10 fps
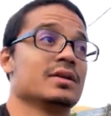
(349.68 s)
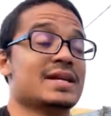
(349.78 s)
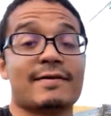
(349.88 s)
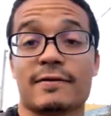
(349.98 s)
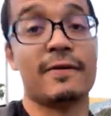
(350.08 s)

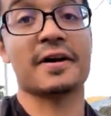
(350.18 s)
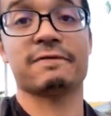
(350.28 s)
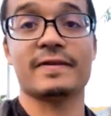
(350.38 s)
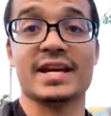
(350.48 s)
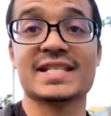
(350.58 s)
Never fought.
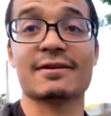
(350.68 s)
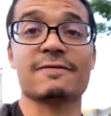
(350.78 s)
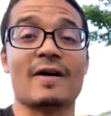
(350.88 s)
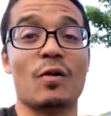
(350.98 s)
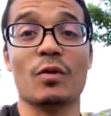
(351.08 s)
A, he's never
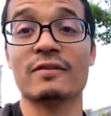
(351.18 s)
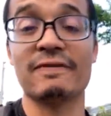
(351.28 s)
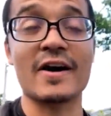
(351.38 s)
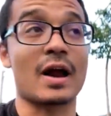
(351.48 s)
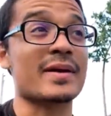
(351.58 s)
fought one
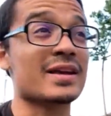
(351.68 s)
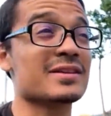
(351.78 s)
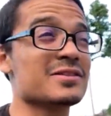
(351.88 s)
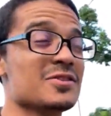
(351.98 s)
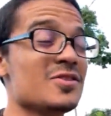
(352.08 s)
fight. I mean,
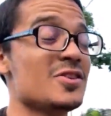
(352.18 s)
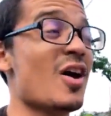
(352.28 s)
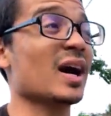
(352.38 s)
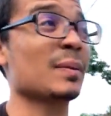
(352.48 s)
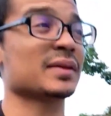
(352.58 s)
you
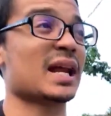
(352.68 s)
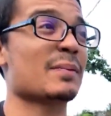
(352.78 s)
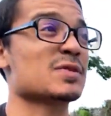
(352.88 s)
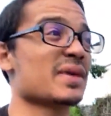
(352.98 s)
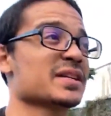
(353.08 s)
gotta put that
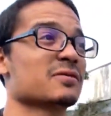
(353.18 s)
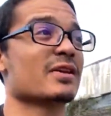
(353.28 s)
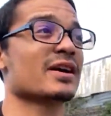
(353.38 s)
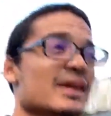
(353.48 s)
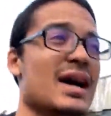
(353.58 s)
in perspective,
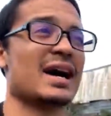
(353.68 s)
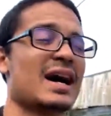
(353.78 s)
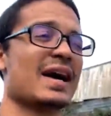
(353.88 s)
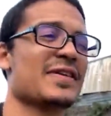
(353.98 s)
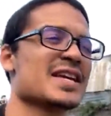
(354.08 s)
right? I,
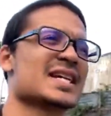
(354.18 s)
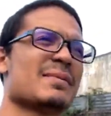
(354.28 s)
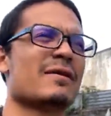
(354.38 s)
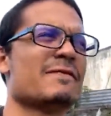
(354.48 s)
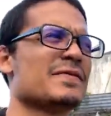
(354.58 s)
I think he's got
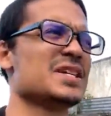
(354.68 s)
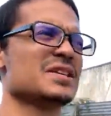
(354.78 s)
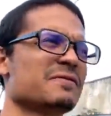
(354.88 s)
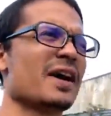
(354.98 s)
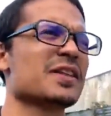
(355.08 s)
about
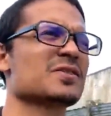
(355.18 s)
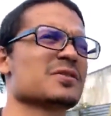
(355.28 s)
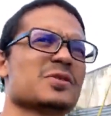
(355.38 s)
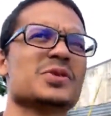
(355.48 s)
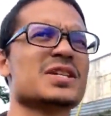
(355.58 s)
fifteen fights
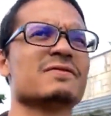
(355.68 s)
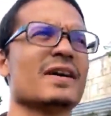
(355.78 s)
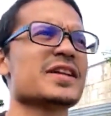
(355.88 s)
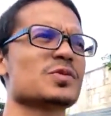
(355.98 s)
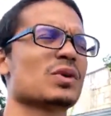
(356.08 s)
or thirteen
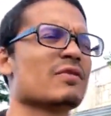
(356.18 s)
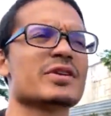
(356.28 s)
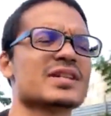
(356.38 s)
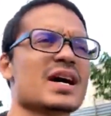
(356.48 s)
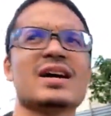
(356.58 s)
fights or whatever
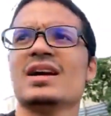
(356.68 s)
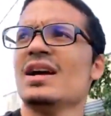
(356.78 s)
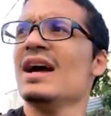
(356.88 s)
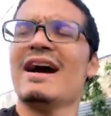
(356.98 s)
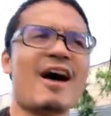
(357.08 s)
he's got.
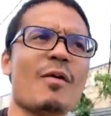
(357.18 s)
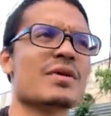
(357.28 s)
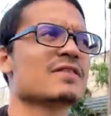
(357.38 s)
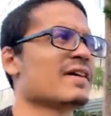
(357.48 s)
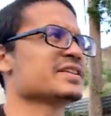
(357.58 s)
However
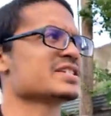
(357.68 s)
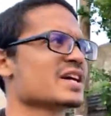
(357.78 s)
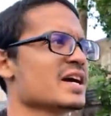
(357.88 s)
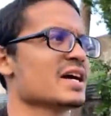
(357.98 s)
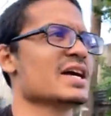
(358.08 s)
many fights he's
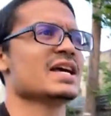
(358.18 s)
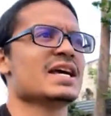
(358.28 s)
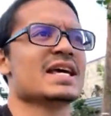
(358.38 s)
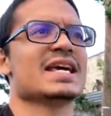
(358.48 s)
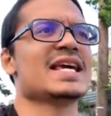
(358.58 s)
got,
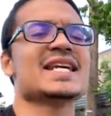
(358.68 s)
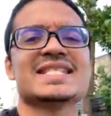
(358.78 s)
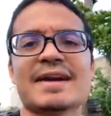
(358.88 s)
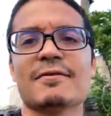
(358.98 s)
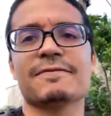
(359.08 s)

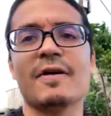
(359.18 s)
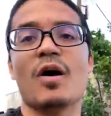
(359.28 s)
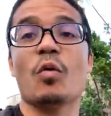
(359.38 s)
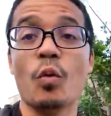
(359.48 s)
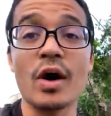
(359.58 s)
he's never
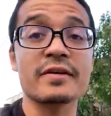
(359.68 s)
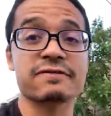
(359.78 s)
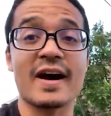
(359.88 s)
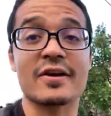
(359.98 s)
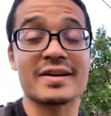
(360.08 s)
fought one
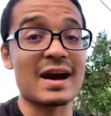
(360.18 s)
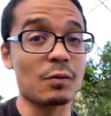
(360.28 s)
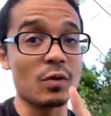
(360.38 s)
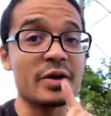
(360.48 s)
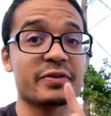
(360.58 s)
fighter,
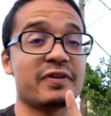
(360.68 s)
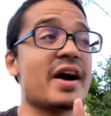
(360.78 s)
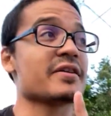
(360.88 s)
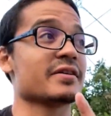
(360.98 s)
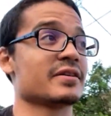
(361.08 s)
not one
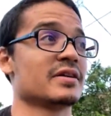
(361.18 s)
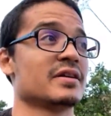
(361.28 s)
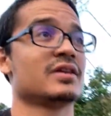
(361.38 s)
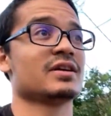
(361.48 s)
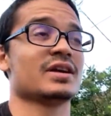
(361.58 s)
fighter,
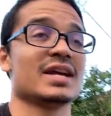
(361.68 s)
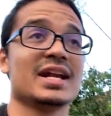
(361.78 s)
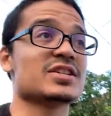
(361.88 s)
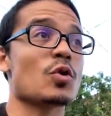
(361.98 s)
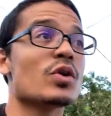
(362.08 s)

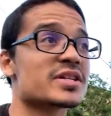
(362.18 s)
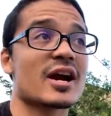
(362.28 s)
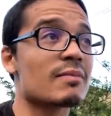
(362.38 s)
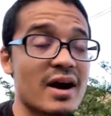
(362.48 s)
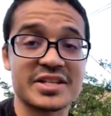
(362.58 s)
in his whole
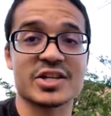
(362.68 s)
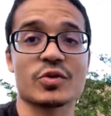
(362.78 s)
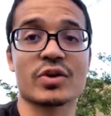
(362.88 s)
entire boxing